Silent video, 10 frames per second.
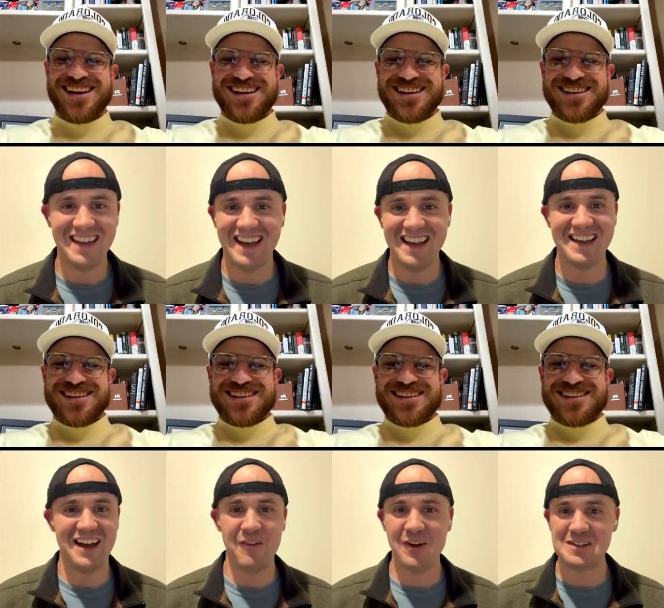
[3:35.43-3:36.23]
Speaker 1: I,
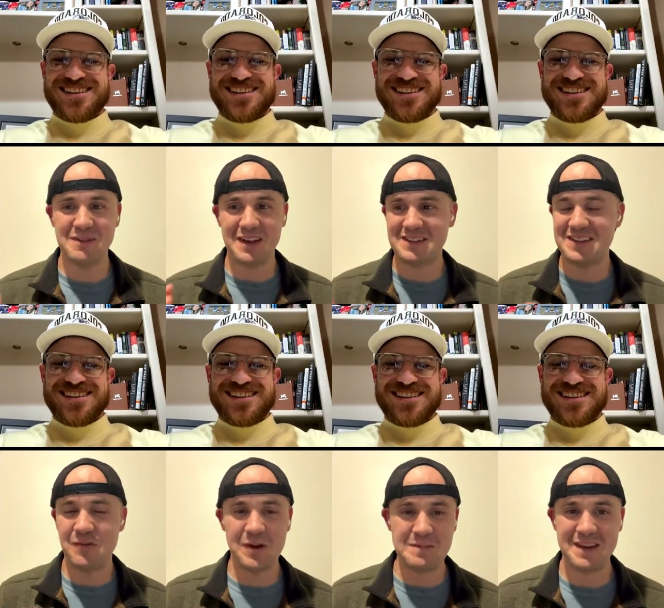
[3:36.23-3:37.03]
I watched about
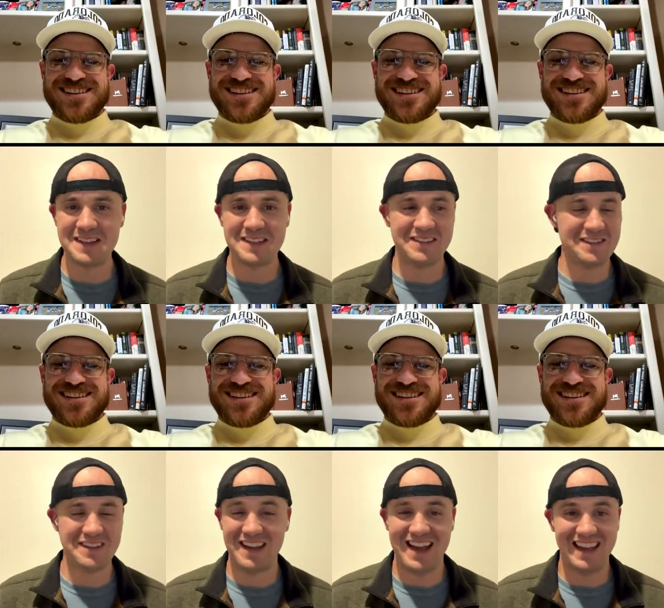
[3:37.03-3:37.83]
20 minutes of it. I'm
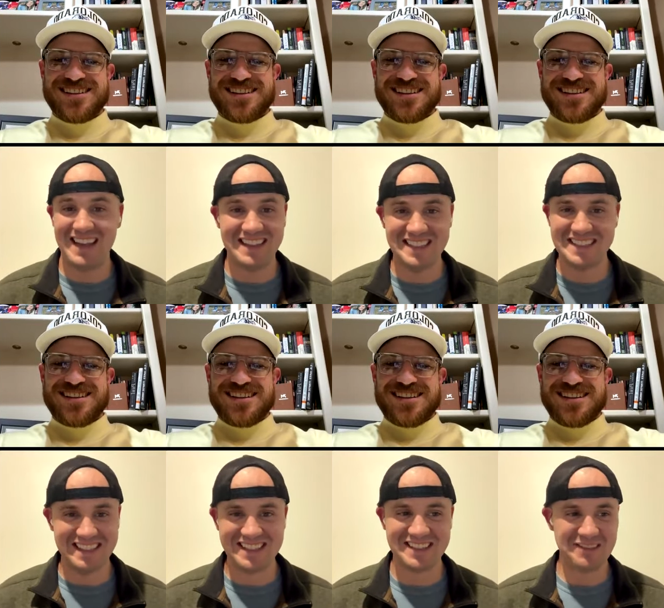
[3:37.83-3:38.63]
like, I can't listen
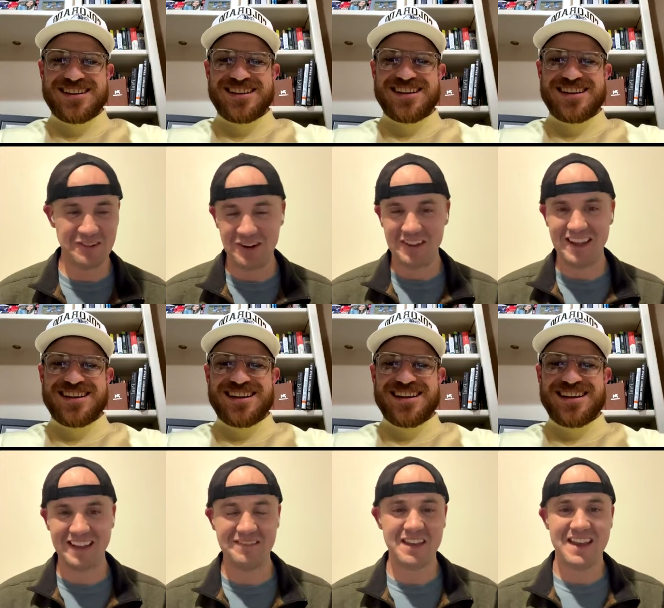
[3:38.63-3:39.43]
to this anymore. I don't
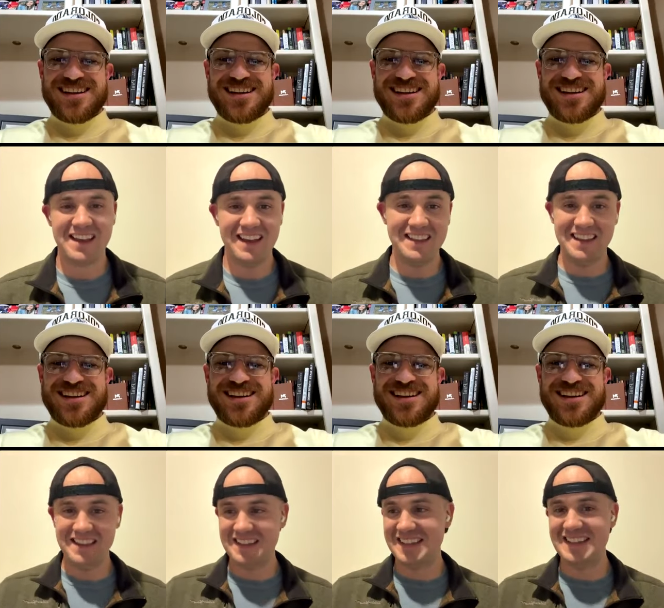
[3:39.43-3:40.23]
like it. And
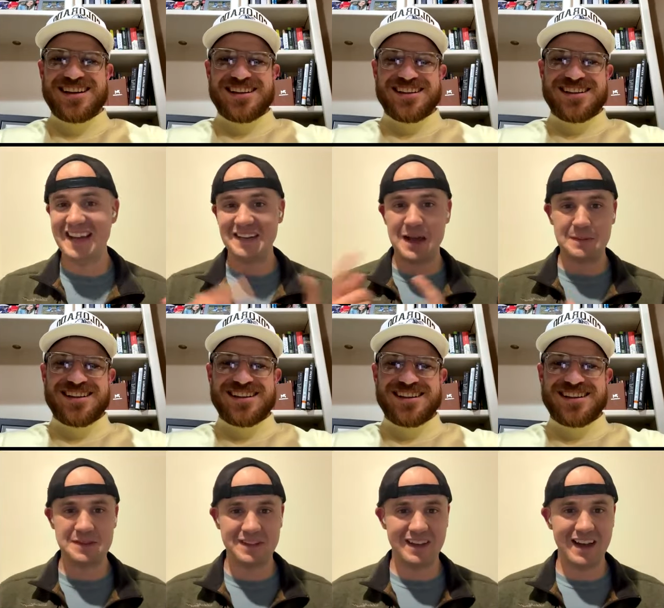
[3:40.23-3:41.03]
then the exact
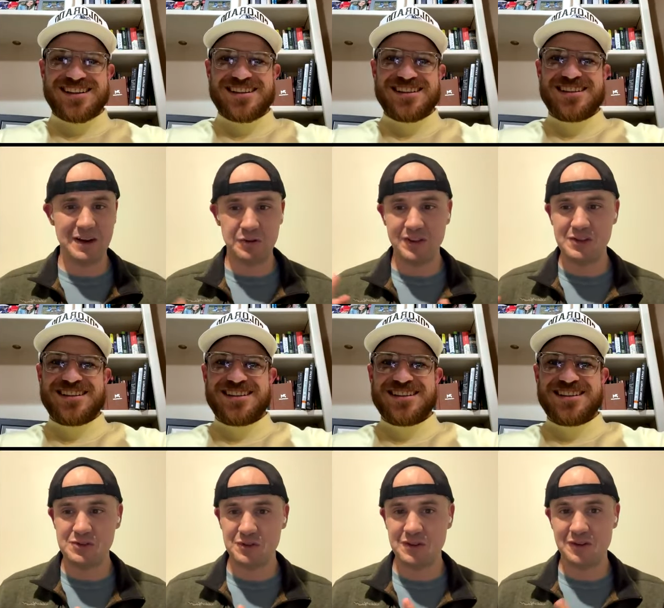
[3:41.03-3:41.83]
opposite. I really
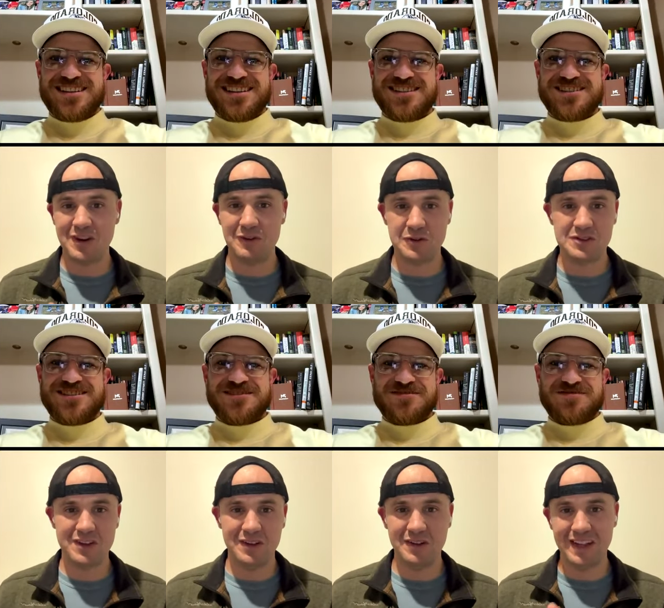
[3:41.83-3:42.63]
enjoy the Craig
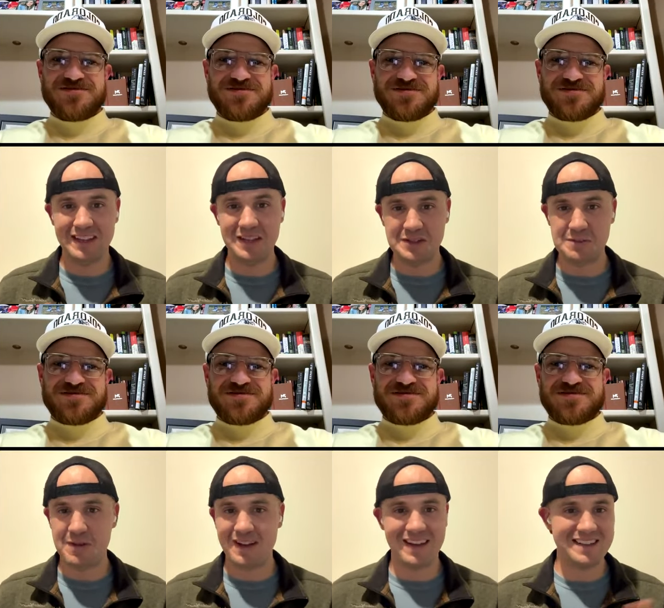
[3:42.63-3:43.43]
Groeschel like leadership
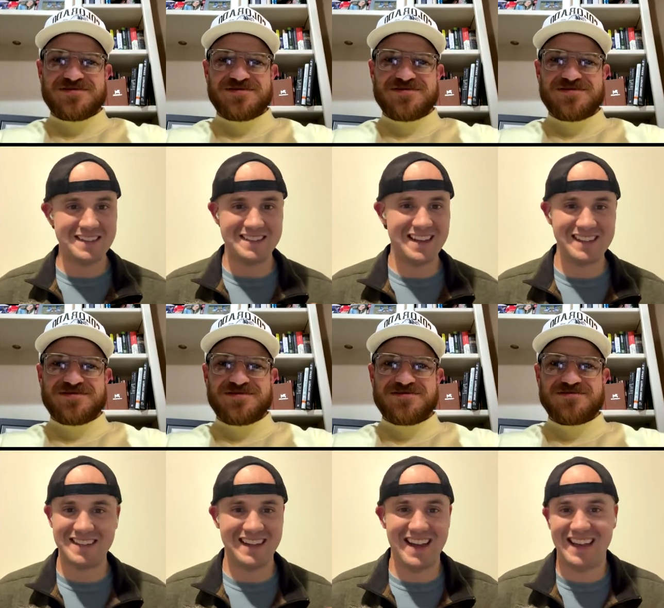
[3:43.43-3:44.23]
podcast, and Zach's
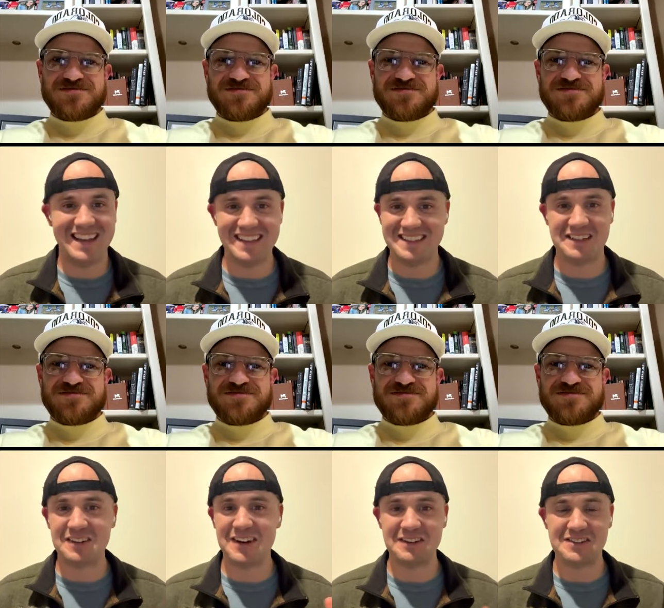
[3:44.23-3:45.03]
like, I can't listen to
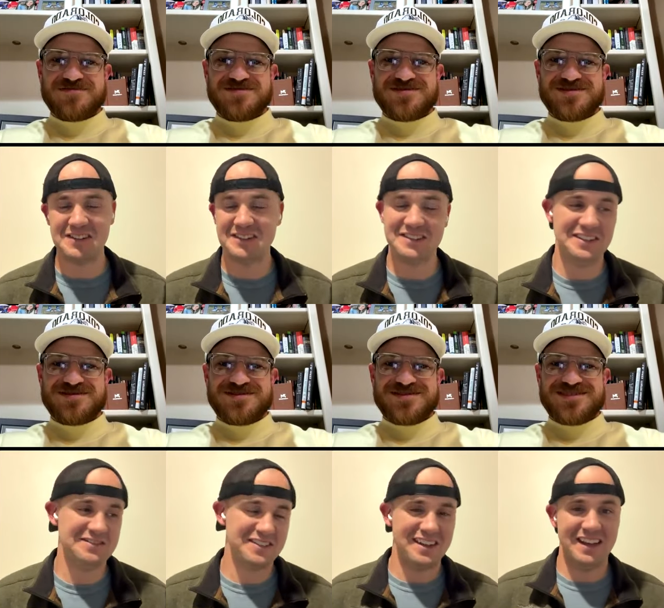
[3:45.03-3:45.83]
Craig Groeschel. So
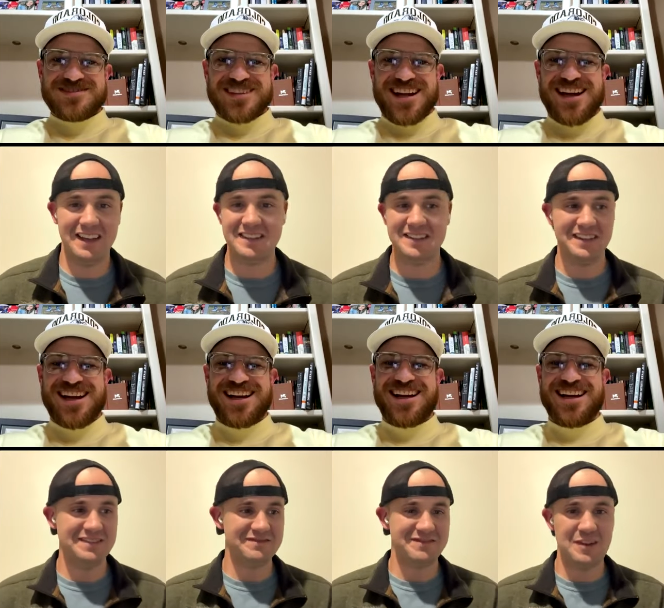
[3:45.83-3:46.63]
I guess
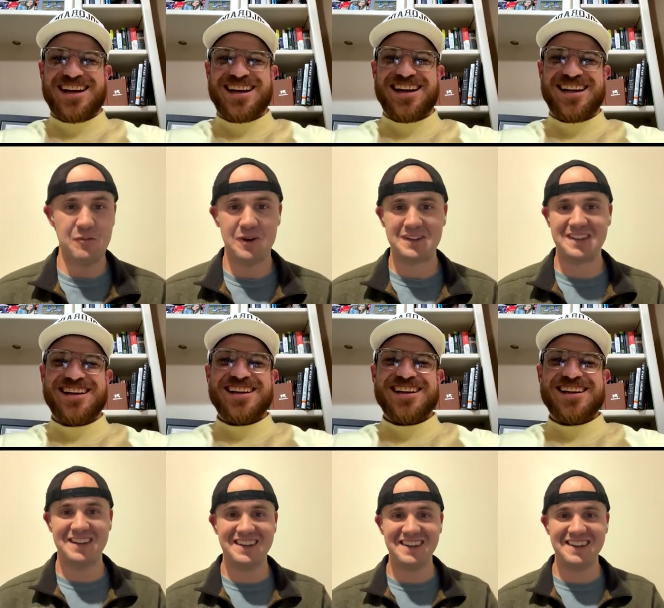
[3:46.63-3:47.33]
uh, it works.